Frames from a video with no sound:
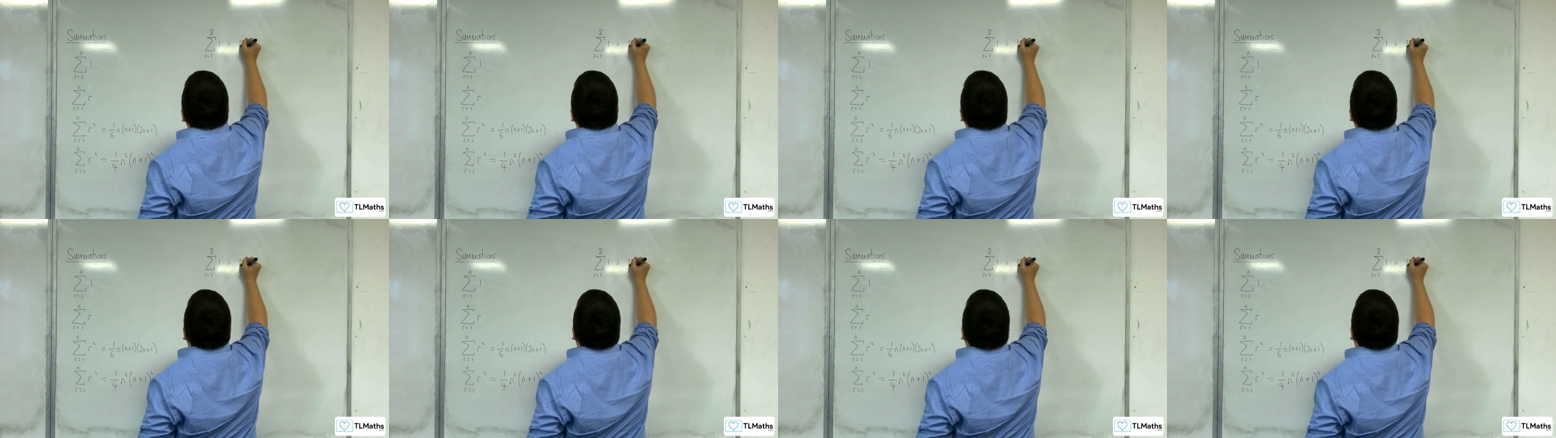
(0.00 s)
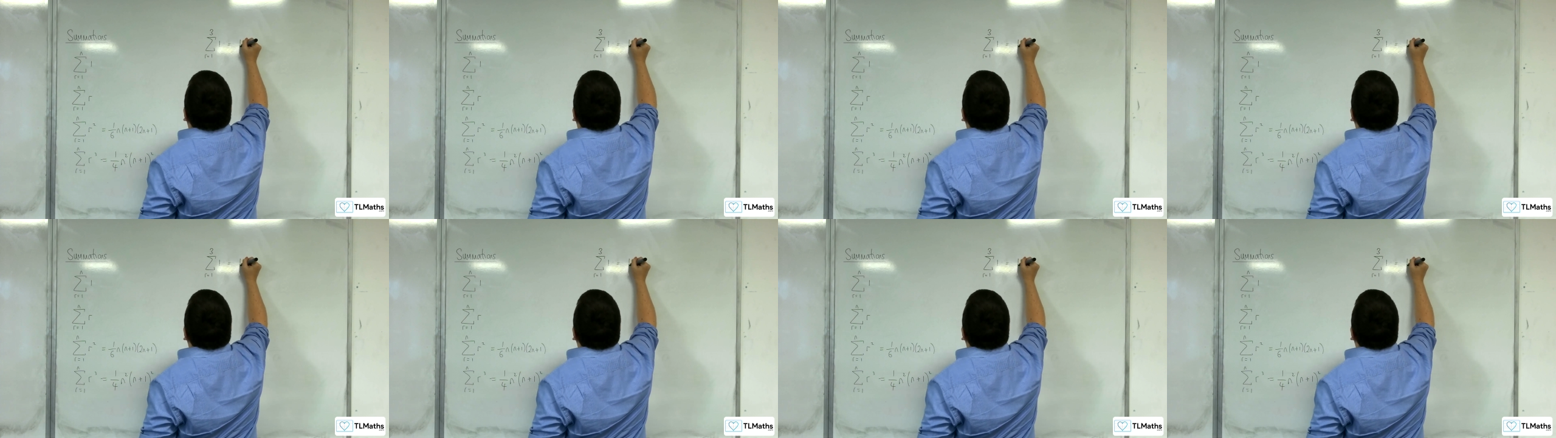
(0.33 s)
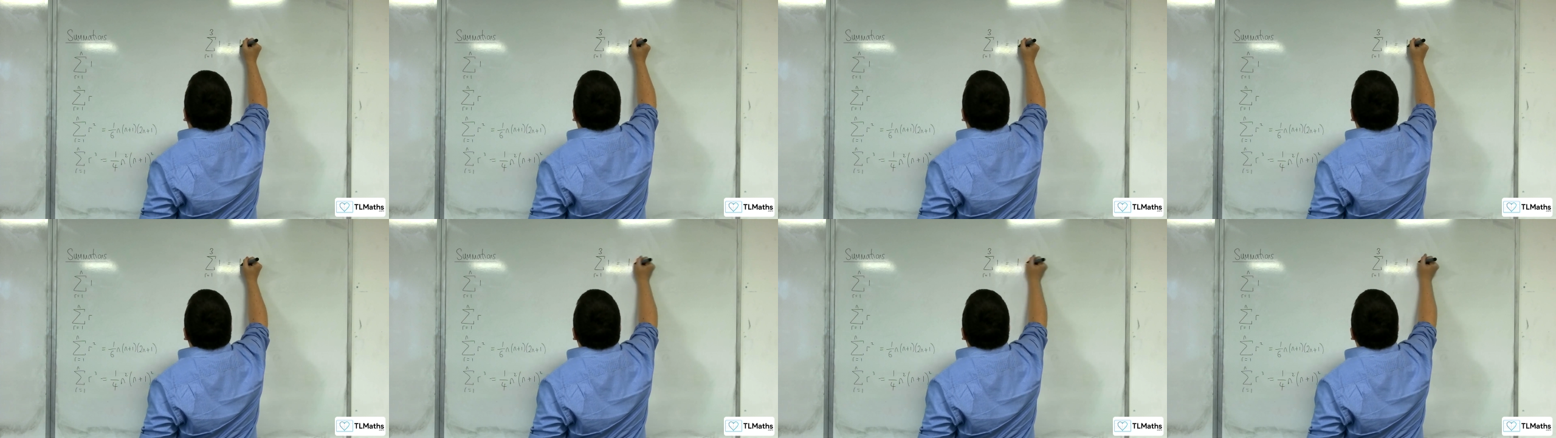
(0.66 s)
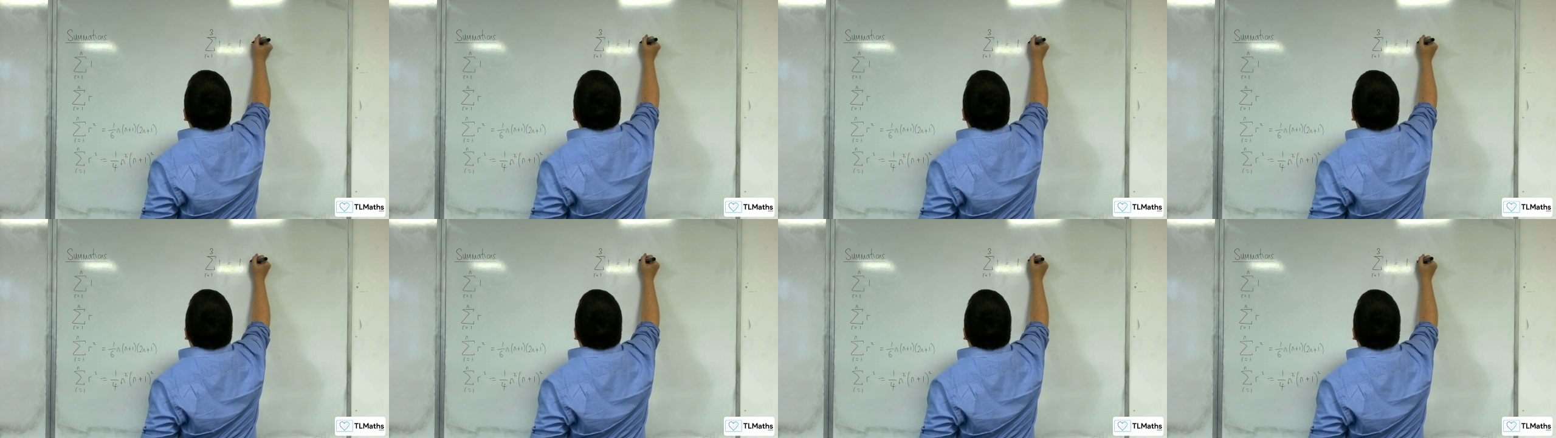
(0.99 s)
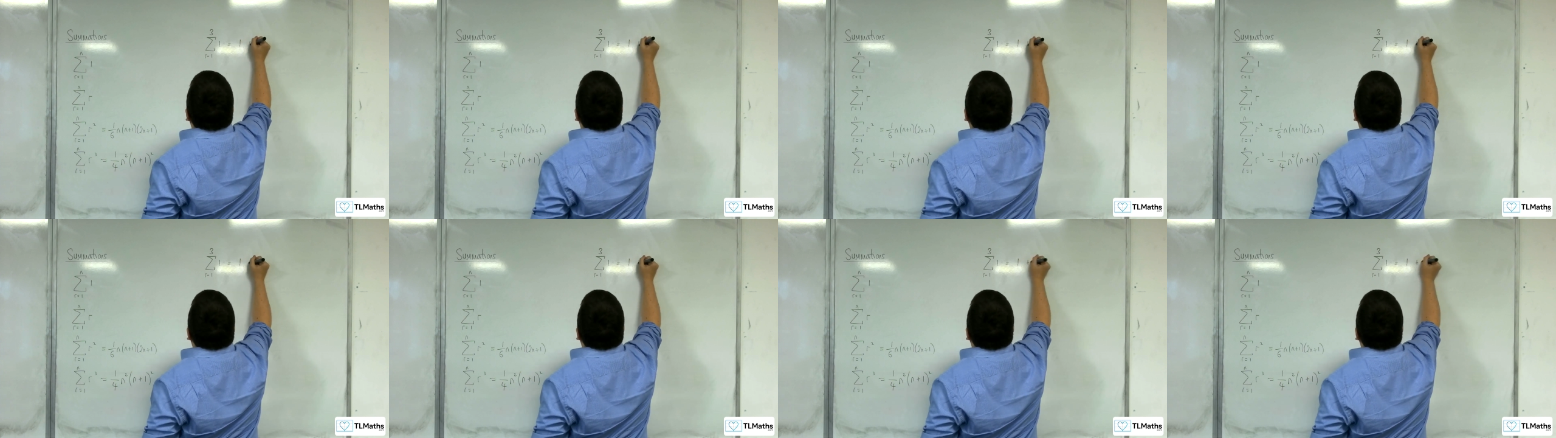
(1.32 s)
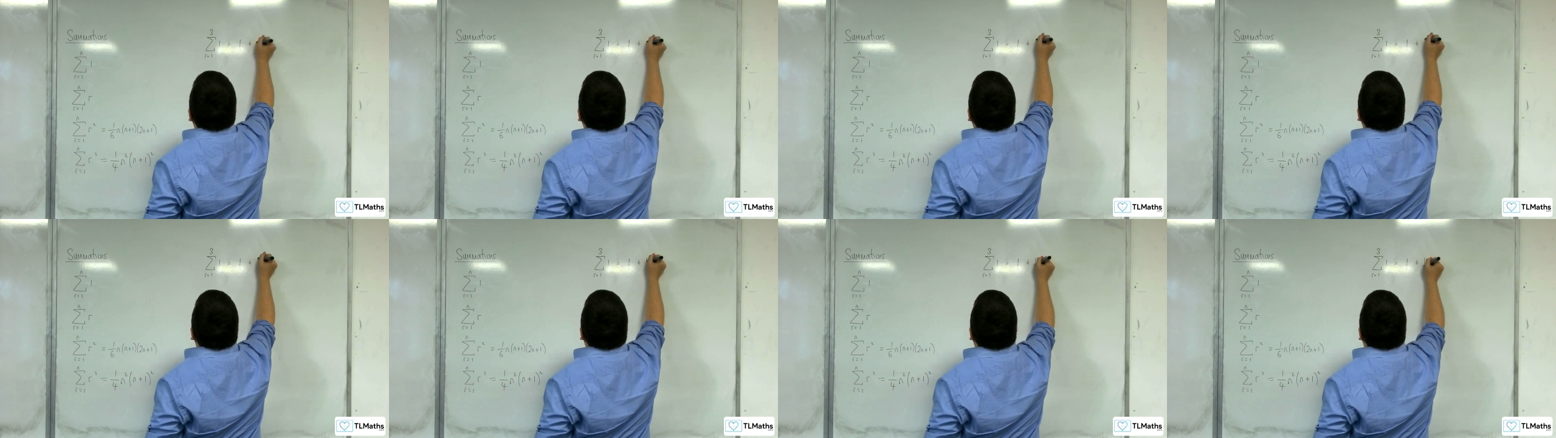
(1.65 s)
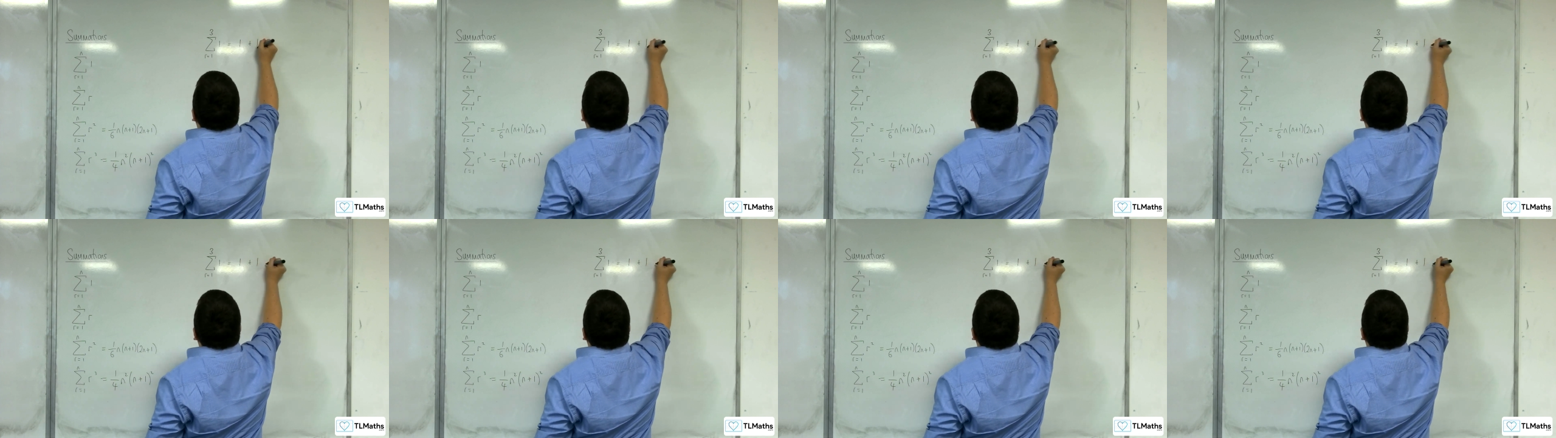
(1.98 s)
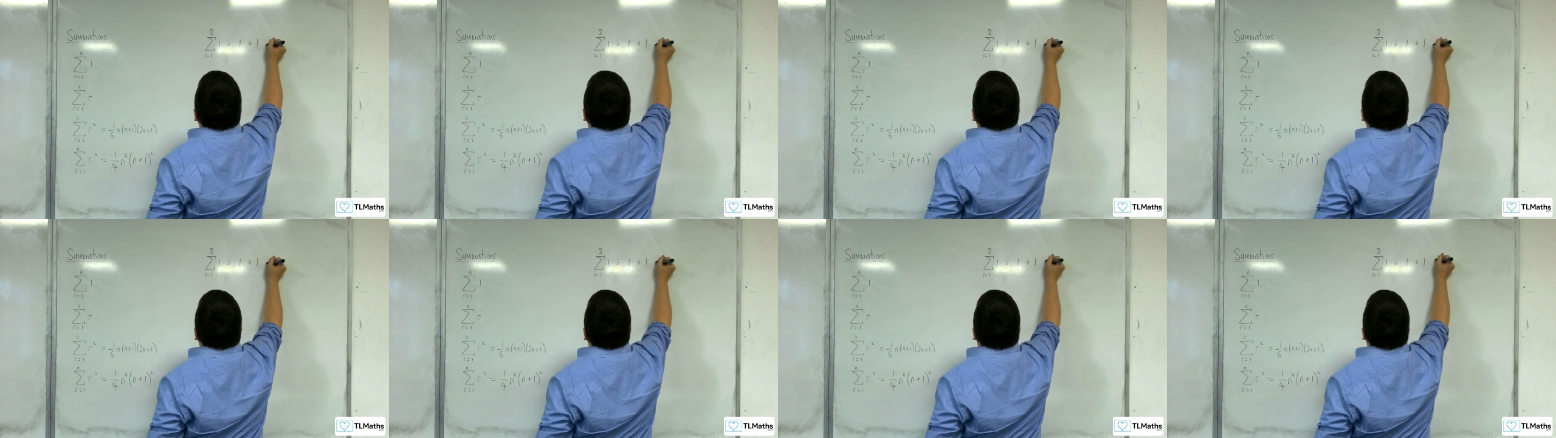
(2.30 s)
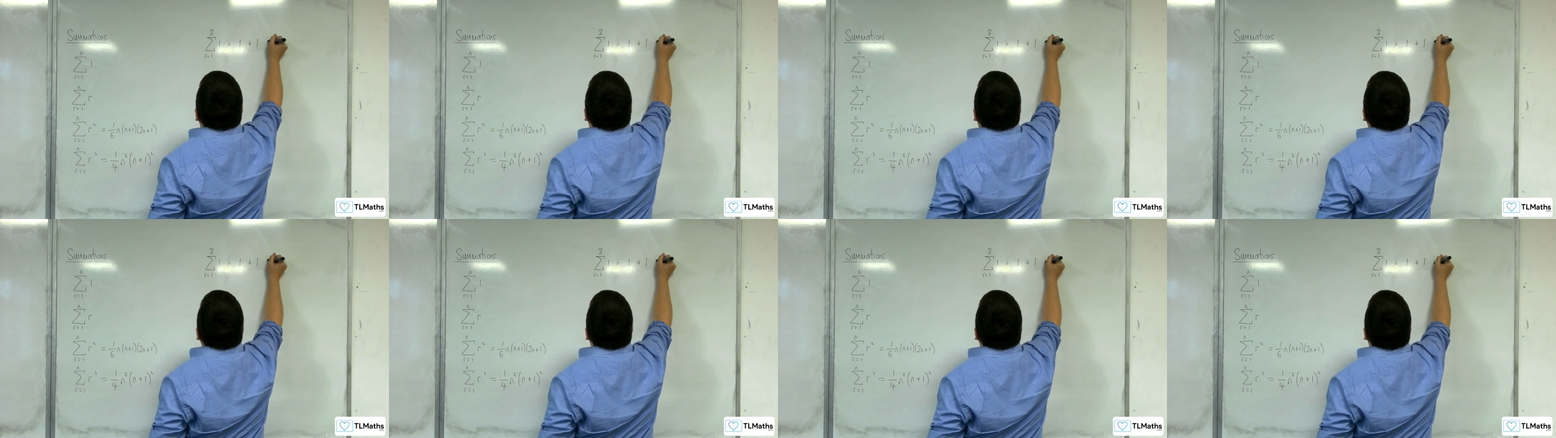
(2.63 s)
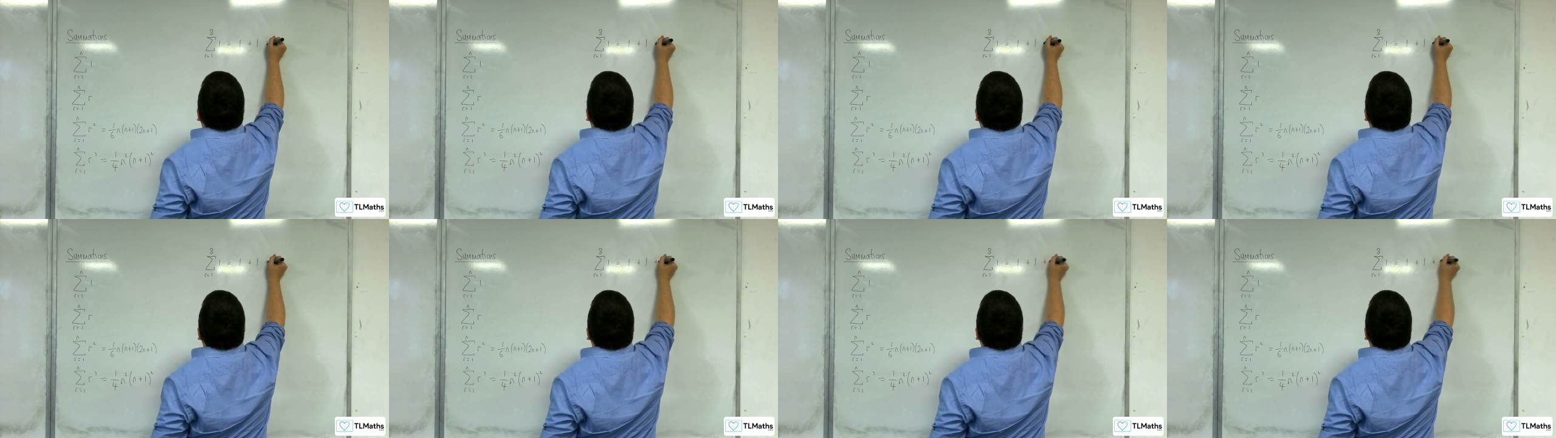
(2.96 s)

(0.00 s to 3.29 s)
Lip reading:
[unreadable: no face in view]